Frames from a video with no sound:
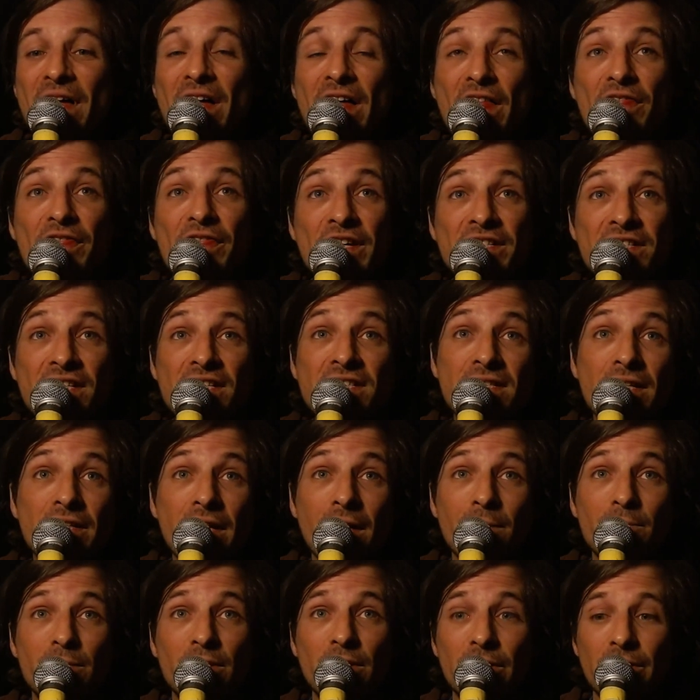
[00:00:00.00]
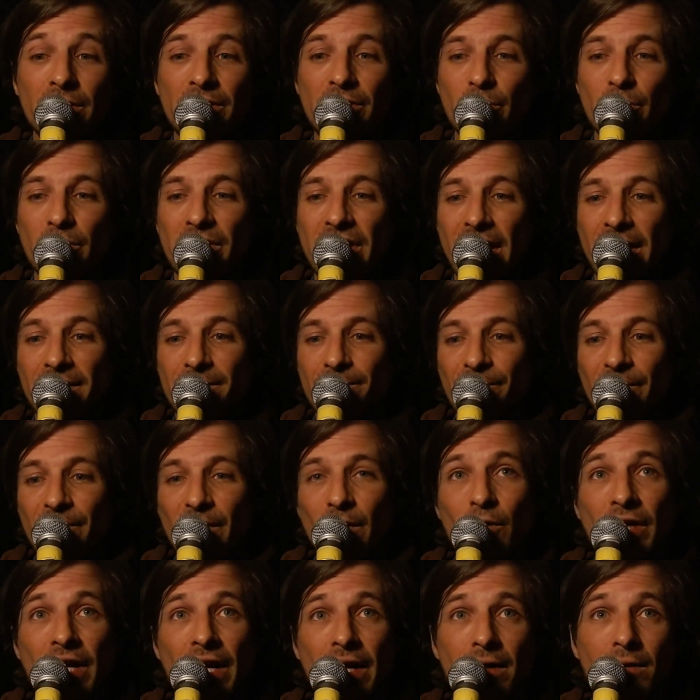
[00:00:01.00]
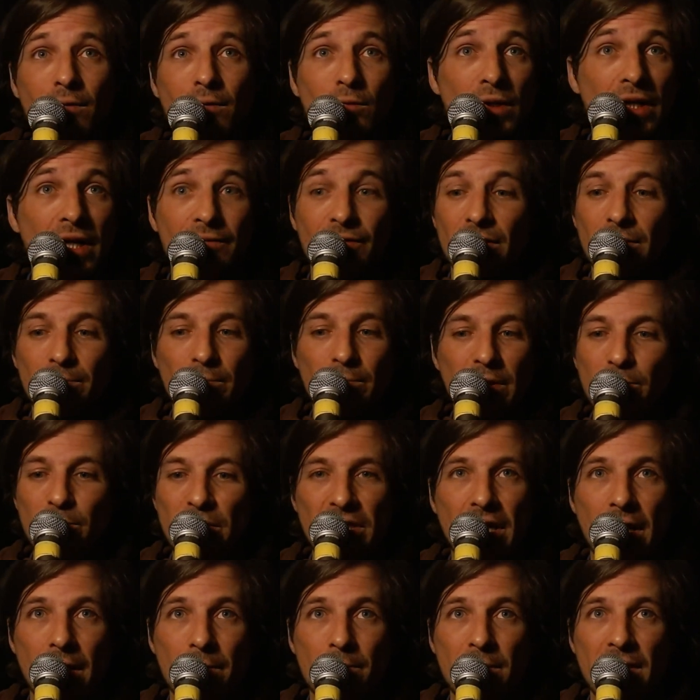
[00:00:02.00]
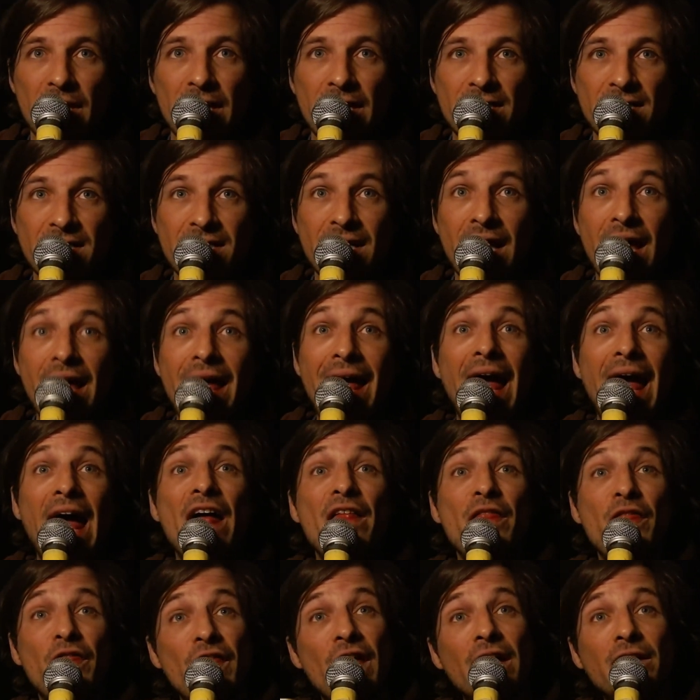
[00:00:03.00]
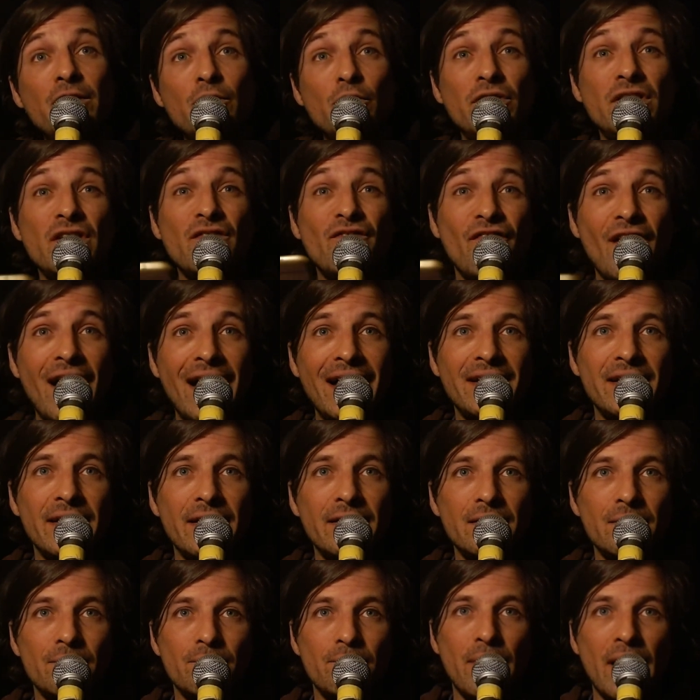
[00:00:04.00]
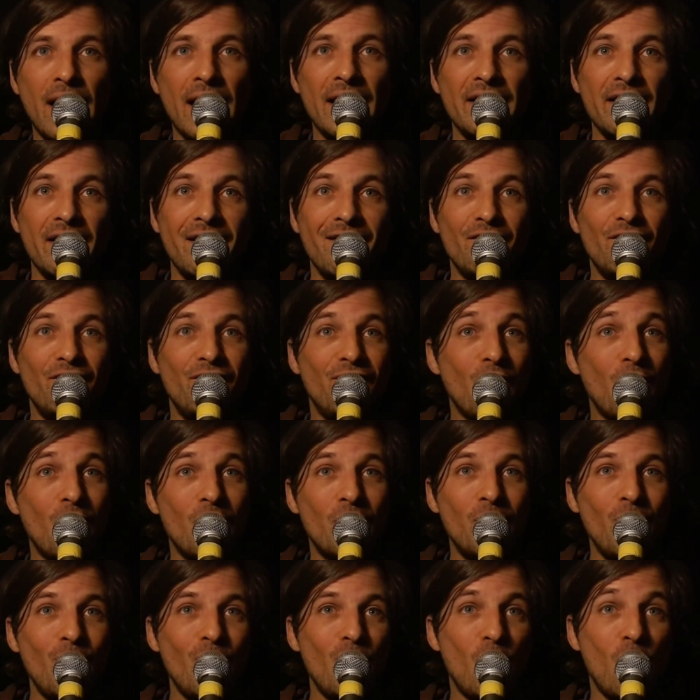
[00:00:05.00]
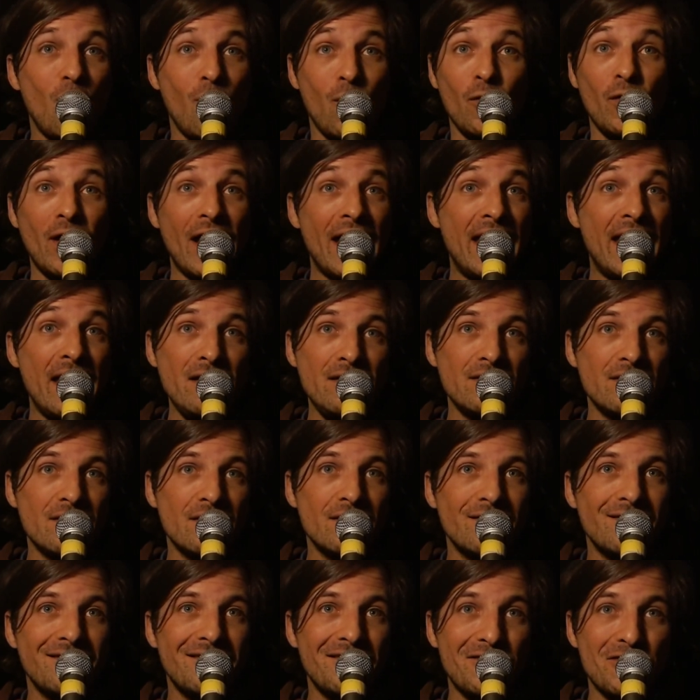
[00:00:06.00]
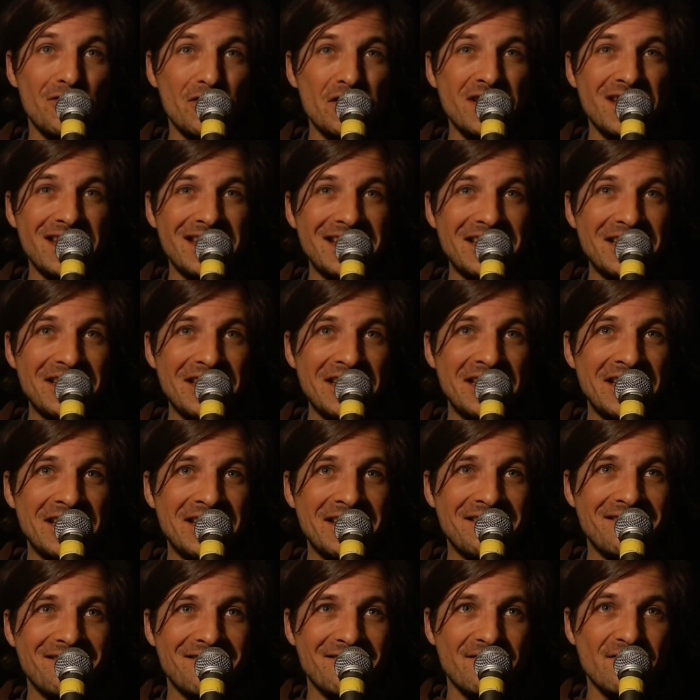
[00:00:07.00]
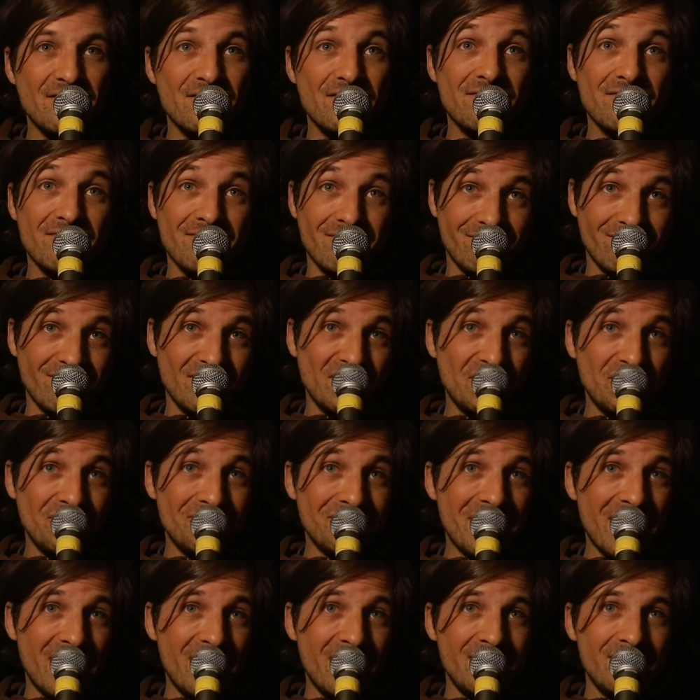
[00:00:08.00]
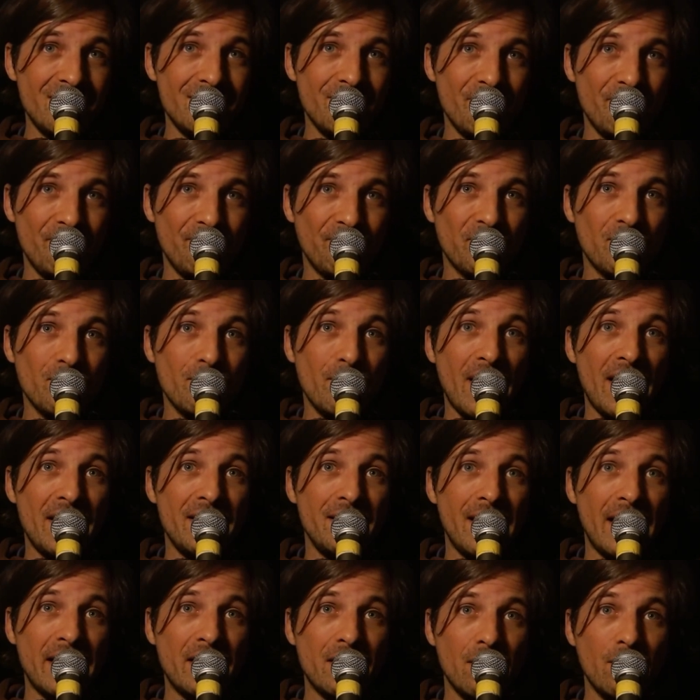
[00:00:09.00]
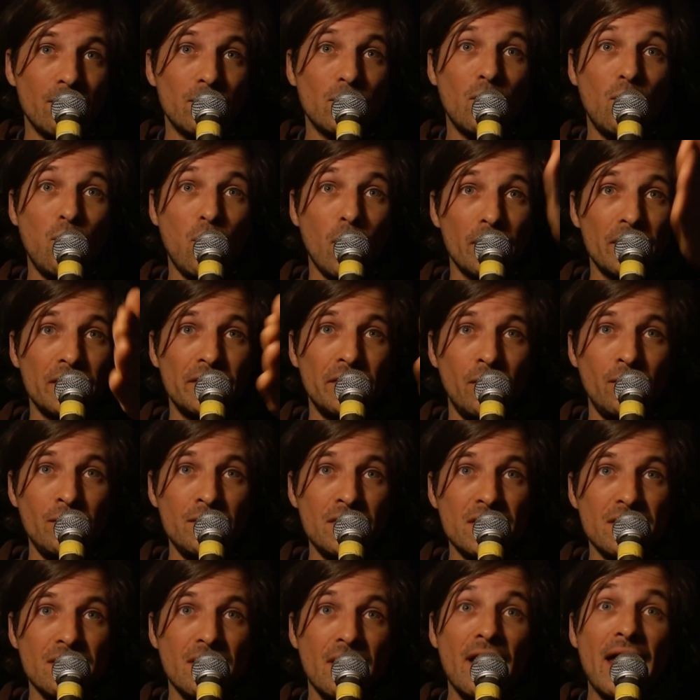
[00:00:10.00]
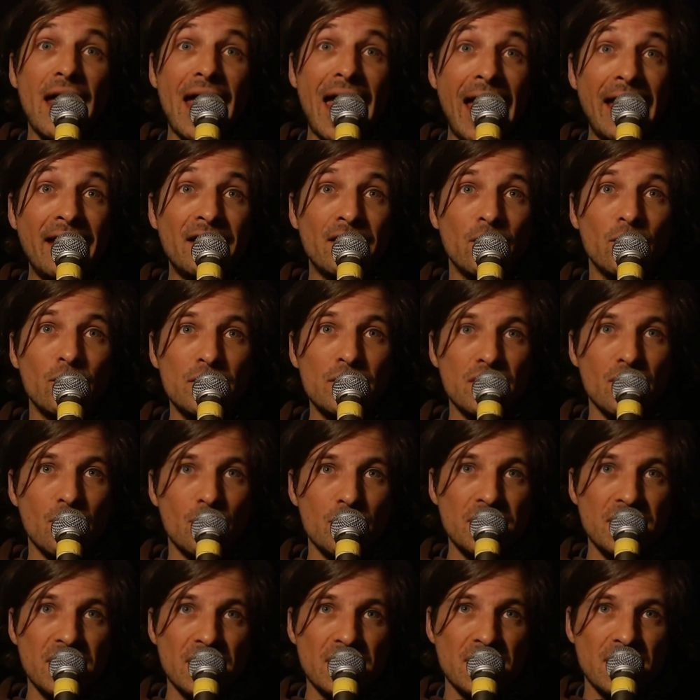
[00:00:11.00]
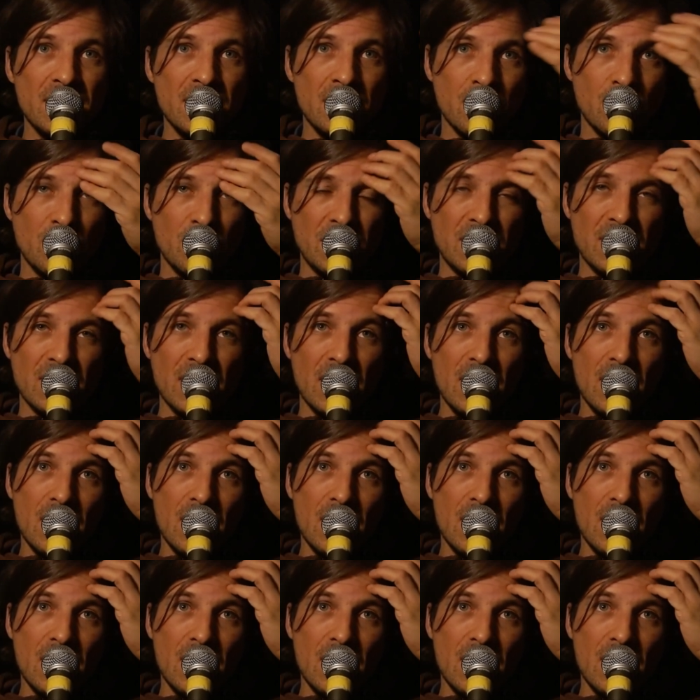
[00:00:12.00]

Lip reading: This is the number you get, okay? Whatever BPM is. And then you divide it by 4 or 8 or 16. Do you get it? By like quarter notes, 8 notes, or 60 notes.